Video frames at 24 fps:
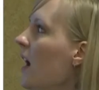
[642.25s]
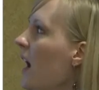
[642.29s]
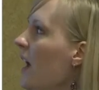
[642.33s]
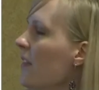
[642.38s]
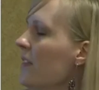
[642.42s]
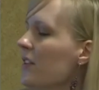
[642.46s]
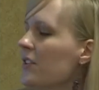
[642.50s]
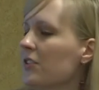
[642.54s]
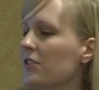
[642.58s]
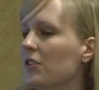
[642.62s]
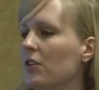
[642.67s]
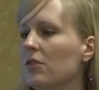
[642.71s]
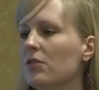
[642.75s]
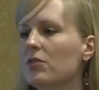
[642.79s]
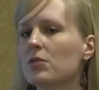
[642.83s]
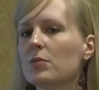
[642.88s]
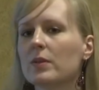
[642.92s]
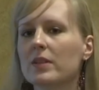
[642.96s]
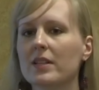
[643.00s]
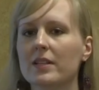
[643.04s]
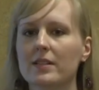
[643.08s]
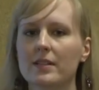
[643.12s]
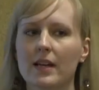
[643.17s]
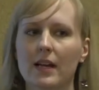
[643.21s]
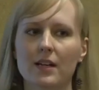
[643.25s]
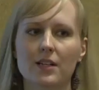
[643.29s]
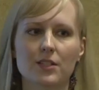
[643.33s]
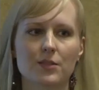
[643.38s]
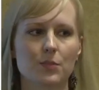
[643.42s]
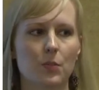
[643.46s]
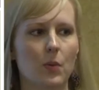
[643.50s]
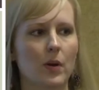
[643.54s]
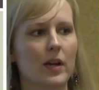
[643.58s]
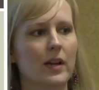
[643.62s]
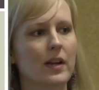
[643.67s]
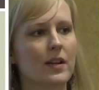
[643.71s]
And this goes with the
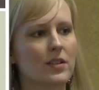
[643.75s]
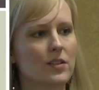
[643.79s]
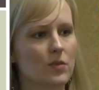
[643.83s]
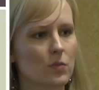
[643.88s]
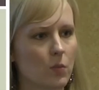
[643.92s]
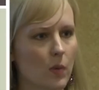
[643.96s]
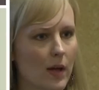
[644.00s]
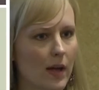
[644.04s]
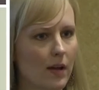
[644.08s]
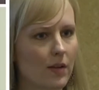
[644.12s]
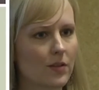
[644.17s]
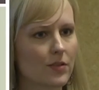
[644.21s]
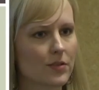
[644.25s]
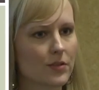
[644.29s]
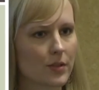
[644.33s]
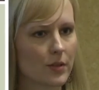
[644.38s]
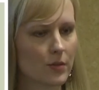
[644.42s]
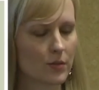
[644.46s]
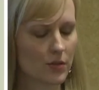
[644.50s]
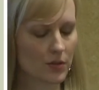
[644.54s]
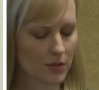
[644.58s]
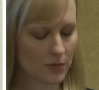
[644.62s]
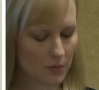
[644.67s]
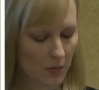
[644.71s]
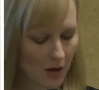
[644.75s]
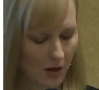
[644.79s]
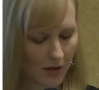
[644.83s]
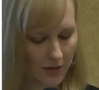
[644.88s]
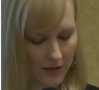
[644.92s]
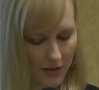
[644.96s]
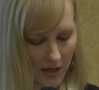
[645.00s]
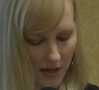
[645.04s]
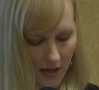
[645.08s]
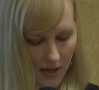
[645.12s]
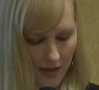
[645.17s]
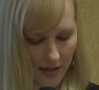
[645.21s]
next point as well. So small
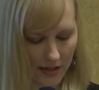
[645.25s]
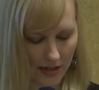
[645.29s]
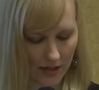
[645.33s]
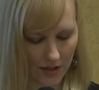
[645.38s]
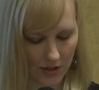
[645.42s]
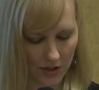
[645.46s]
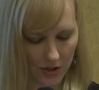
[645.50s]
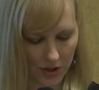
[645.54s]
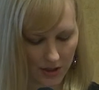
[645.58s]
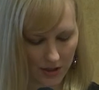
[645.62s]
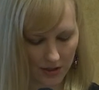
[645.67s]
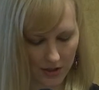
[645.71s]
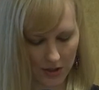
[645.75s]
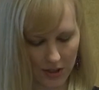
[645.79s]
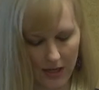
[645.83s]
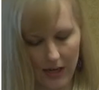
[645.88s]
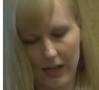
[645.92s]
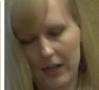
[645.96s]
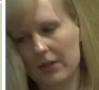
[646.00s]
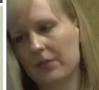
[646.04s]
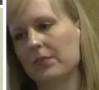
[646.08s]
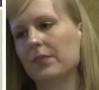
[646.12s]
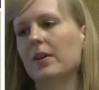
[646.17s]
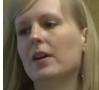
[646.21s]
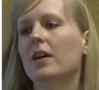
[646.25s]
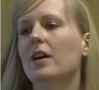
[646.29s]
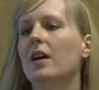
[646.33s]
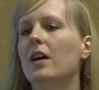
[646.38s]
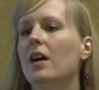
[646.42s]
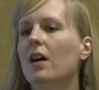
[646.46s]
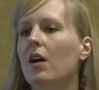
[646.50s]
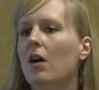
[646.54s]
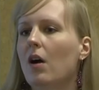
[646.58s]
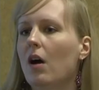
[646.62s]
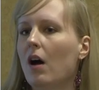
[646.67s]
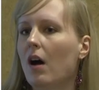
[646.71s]
talk and chit-chat.
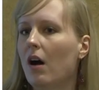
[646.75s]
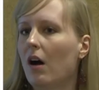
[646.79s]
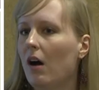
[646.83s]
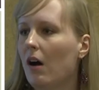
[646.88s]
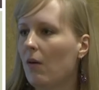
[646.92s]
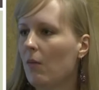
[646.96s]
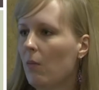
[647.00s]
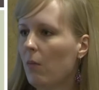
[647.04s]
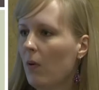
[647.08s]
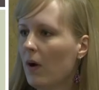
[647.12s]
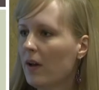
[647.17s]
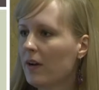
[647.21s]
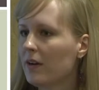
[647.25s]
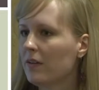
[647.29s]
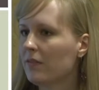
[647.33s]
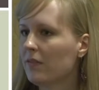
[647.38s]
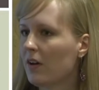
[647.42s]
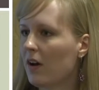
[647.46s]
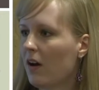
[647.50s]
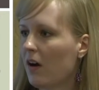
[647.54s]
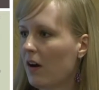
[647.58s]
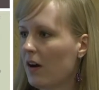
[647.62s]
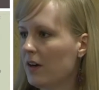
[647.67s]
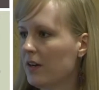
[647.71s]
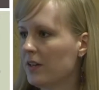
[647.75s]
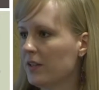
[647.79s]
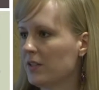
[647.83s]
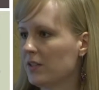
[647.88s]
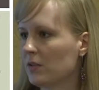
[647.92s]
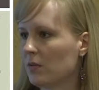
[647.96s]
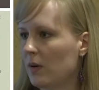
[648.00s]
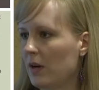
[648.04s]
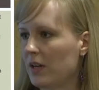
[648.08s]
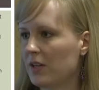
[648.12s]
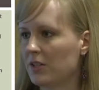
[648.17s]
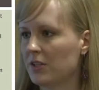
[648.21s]
One of the
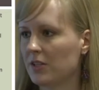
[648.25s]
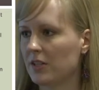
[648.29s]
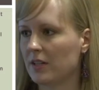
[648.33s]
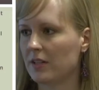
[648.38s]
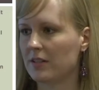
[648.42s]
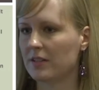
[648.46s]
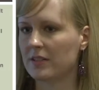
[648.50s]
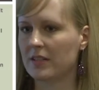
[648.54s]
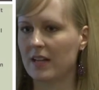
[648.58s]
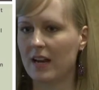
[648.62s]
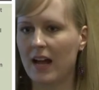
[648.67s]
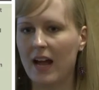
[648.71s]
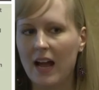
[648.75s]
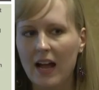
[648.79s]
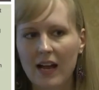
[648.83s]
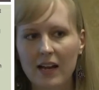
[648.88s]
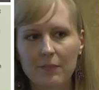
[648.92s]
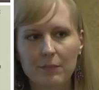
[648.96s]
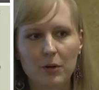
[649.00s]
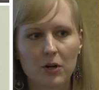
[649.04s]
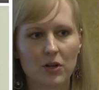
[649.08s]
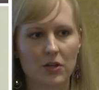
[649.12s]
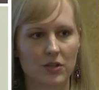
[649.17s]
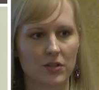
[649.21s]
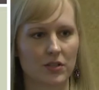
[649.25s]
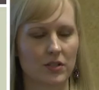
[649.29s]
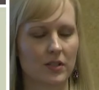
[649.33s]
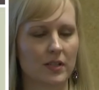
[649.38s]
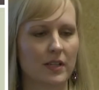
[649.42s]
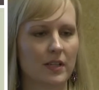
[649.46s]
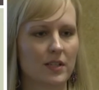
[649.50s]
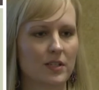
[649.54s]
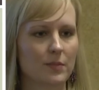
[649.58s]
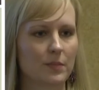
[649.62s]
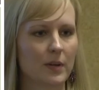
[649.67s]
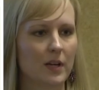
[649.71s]
hardest questions that I
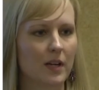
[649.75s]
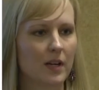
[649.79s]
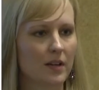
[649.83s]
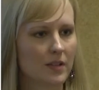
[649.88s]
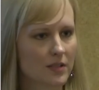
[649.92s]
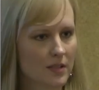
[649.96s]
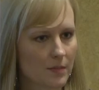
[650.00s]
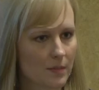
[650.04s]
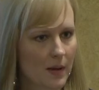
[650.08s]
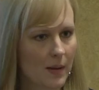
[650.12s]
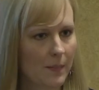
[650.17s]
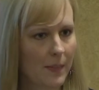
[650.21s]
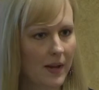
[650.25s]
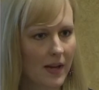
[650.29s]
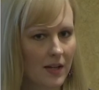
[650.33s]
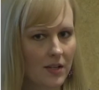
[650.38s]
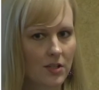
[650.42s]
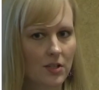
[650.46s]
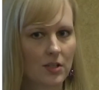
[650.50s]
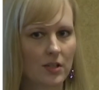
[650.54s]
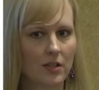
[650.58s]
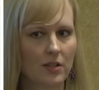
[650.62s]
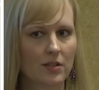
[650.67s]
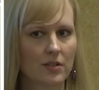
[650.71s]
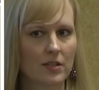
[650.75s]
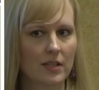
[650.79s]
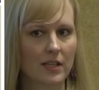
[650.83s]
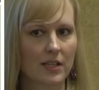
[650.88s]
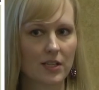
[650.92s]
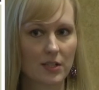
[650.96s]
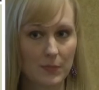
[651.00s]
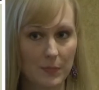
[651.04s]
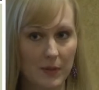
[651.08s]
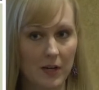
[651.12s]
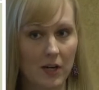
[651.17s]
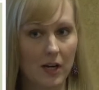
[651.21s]
personally experience and my patients
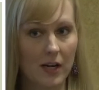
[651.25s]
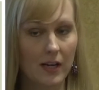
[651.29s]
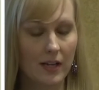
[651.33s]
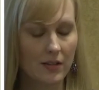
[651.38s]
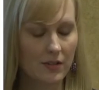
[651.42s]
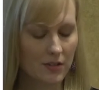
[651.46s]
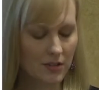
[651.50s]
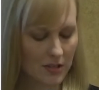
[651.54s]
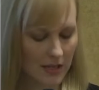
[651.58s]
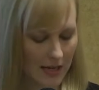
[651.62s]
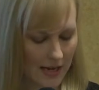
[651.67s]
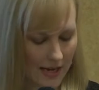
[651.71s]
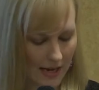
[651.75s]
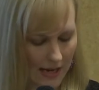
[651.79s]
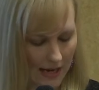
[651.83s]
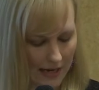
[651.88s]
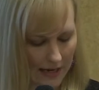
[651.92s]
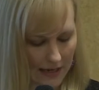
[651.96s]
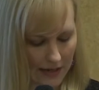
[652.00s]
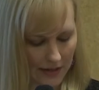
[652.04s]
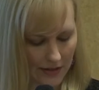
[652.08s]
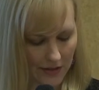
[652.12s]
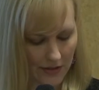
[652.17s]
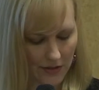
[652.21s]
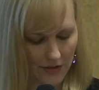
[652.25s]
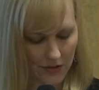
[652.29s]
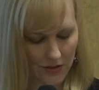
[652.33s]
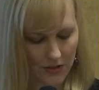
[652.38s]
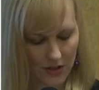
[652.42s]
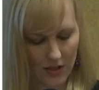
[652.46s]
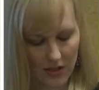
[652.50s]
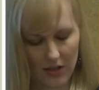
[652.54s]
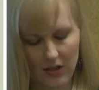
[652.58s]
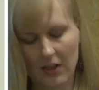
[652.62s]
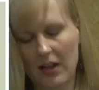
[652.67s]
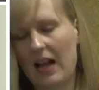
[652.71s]
experience
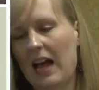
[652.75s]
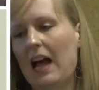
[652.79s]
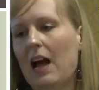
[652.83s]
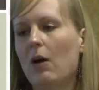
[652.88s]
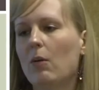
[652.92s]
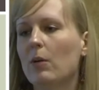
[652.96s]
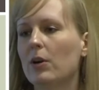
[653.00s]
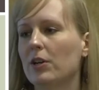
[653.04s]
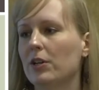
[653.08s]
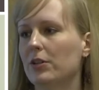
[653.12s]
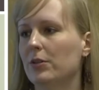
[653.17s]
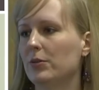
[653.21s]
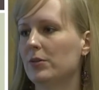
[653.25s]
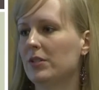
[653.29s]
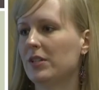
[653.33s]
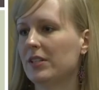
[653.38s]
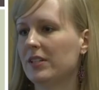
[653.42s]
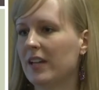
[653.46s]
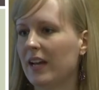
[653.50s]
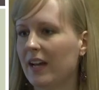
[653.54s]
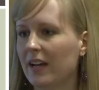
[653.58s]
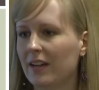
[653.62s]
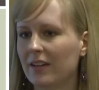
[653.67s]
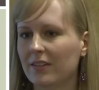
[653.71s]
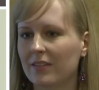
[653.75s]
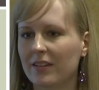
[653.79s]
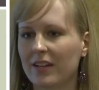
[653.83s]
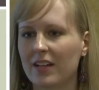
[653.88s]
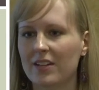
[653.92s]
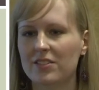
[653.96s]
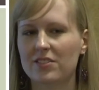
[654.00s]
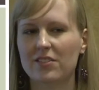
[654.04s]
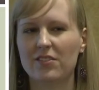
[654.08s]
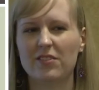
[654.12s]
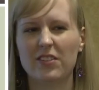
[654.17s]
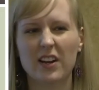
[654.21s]
is, how are you today?
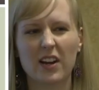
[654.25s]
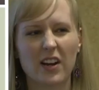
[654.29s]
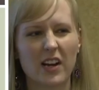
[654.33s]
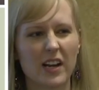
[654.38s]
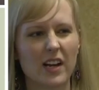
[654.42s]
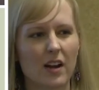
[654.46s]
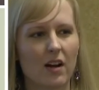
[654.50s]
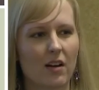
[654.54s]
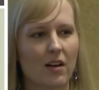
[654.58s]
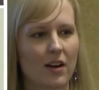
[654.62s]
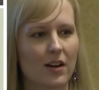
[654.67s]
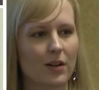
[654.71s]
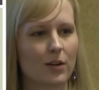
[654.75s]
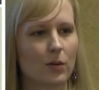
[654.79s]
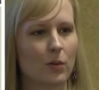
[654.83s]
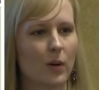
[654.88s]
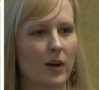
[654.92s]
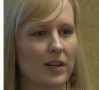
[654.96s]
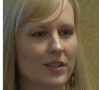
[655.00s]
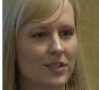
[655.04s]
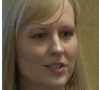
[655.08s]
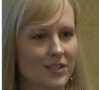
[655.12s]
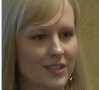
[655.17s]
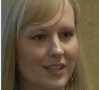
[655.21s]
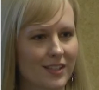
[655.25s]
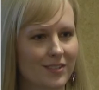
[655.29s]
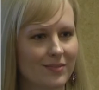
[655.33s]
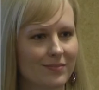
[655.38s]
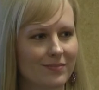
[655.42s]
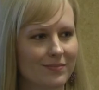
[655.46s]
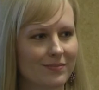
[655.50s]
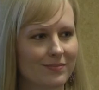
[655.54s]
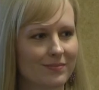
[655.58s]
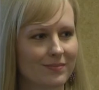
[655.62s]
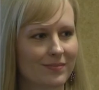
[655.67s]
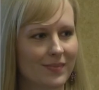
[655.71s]
Is a very hard question.